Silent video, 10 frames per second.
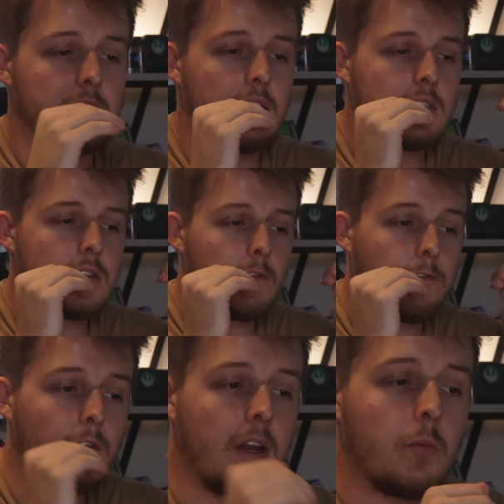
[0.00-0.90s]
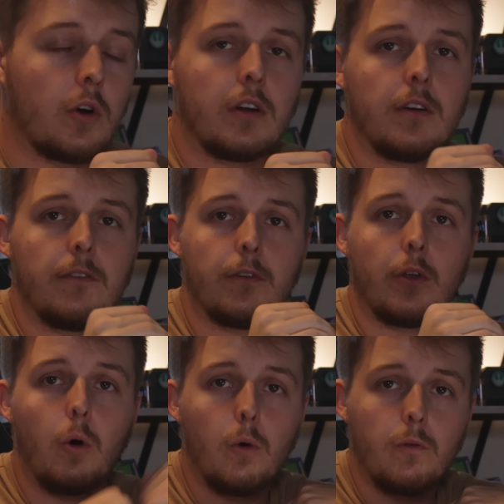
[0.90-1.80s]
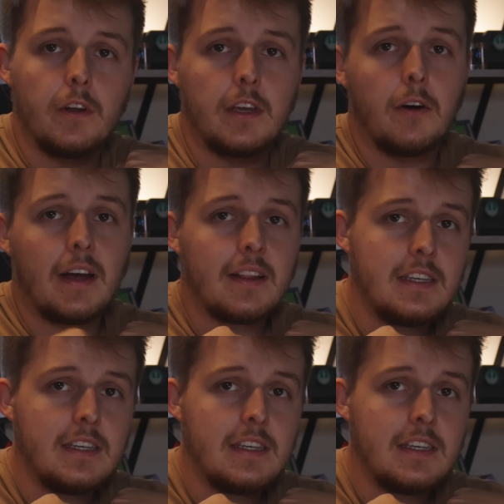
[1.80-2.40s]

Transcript: it's the framework for the whole video, at